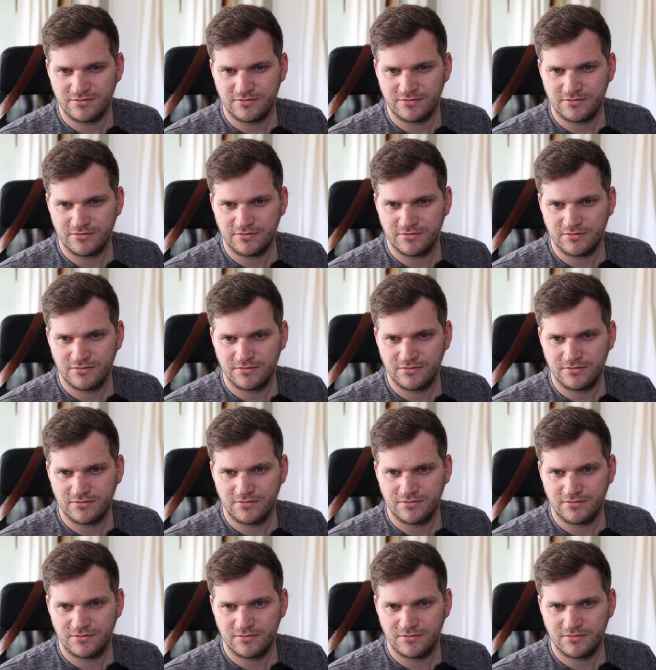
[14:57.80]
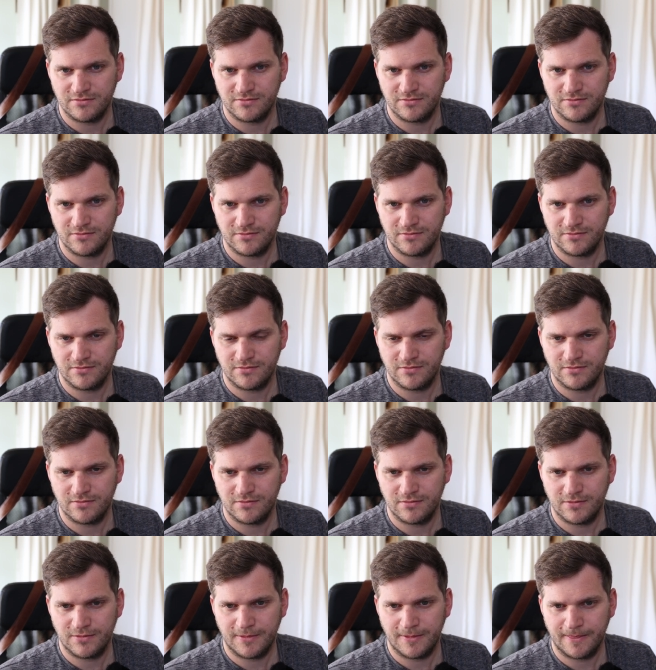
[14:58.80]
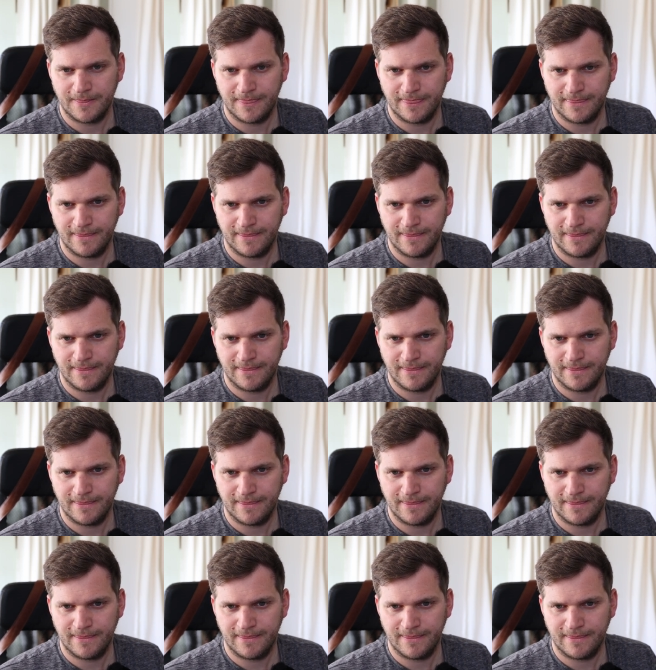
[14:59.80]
(no one is talking)